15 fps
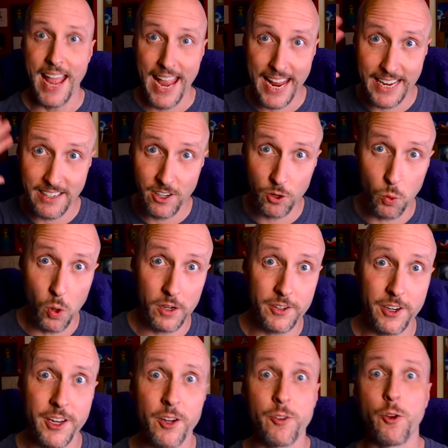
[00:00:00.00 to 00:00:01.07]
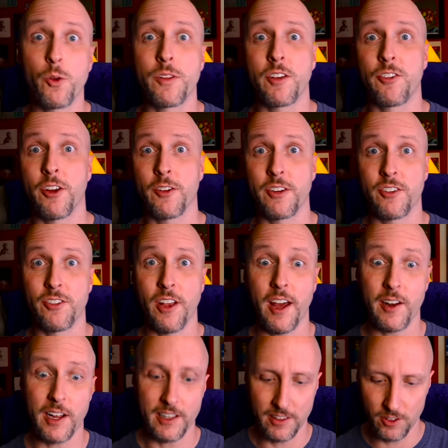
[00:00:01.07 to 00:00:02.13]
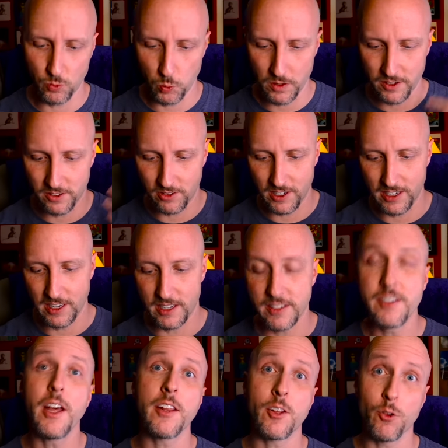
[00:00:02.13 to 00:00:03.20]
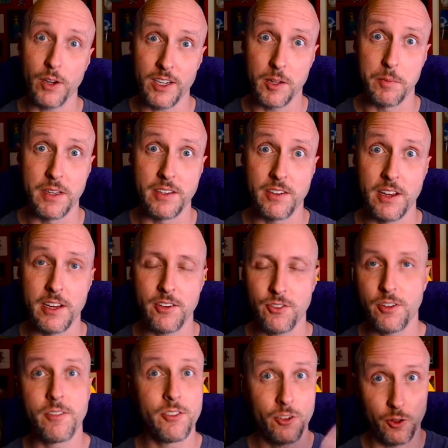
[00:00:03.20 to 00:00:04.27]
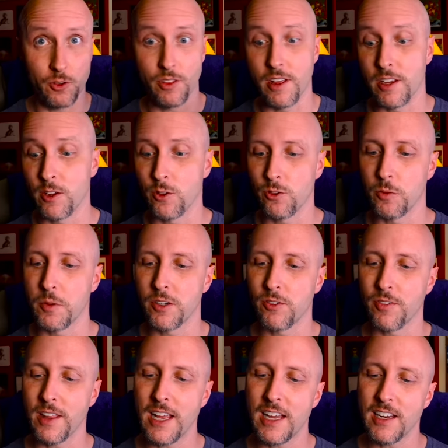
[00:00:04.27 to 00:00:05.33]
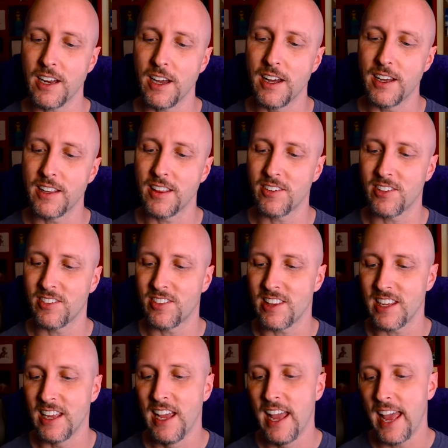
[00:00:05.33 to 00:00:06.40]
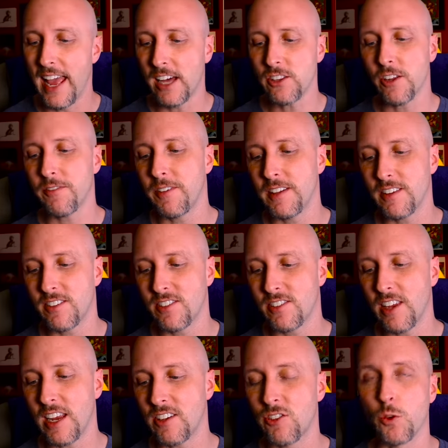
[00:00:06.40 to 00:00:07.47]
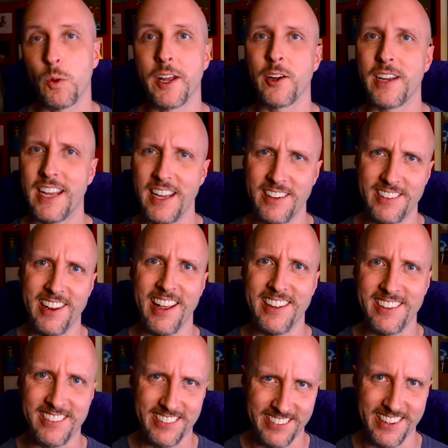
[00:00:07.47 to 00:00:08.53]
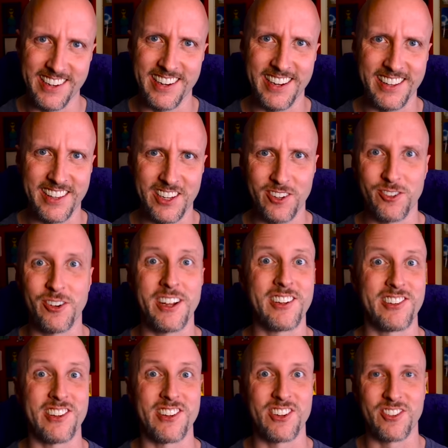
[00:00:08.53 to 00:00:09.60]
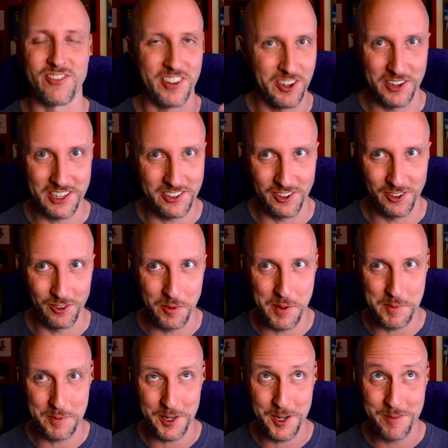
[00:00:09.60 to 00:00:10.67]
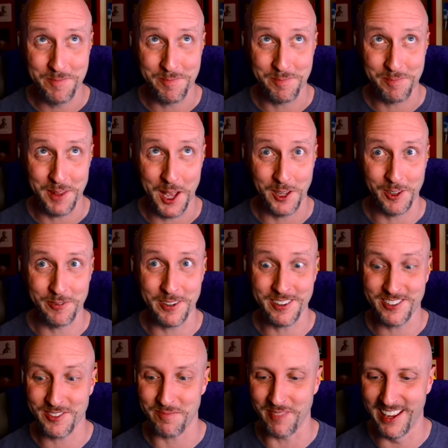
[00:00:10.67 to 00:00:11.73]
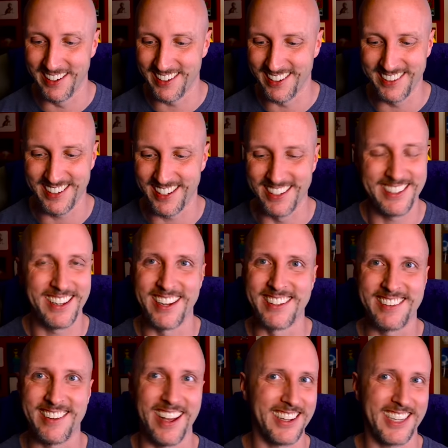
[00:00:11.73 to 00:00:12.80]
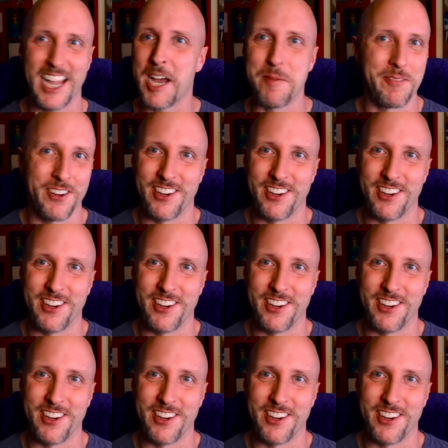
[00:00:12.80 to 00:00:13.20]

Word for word: Hey, Doug Walker here doing the charity shout out, and this was a, another recommendation, so thank you so much for that. Uh, this is the Elephant Sanctuary in Tennessee, and the address is very easy to remember elephants.com.